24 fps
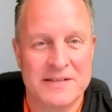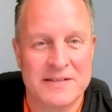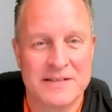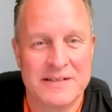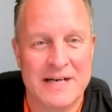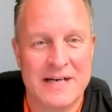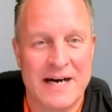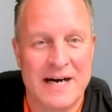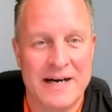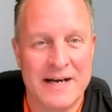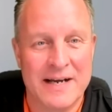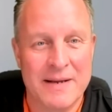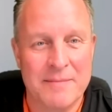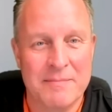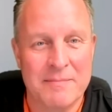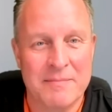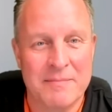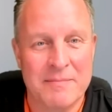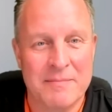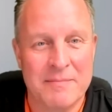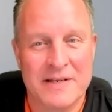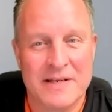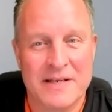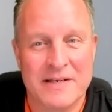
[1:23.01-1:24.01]

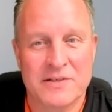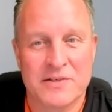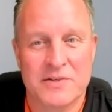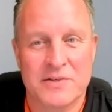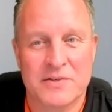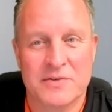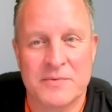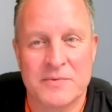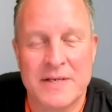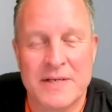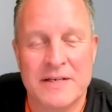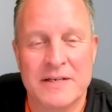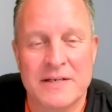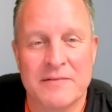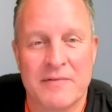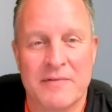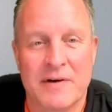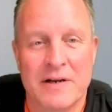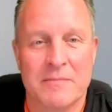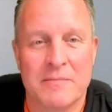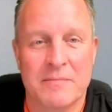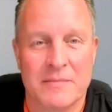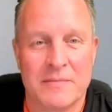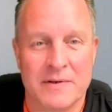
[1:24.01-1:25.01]
I'm the Industry
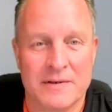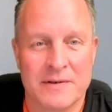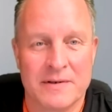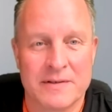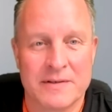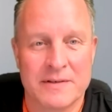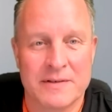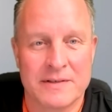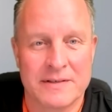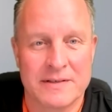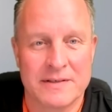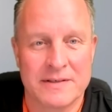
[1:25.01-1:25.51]
Development